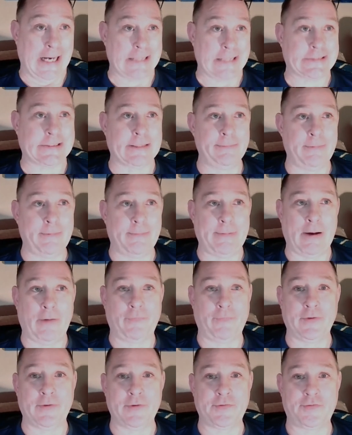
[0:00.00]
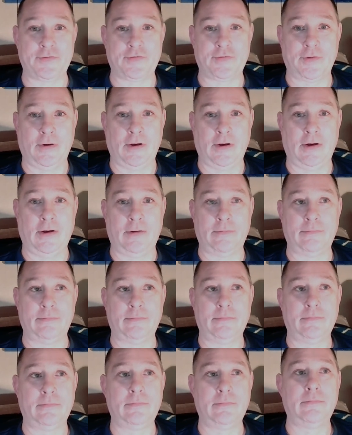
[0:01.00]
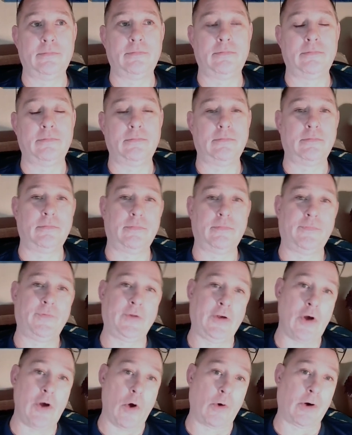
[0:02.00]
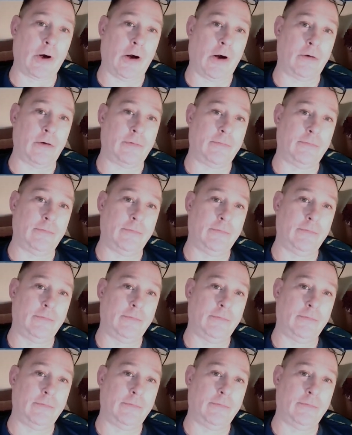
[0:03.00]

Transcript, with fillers: ask him about this uh, the go kart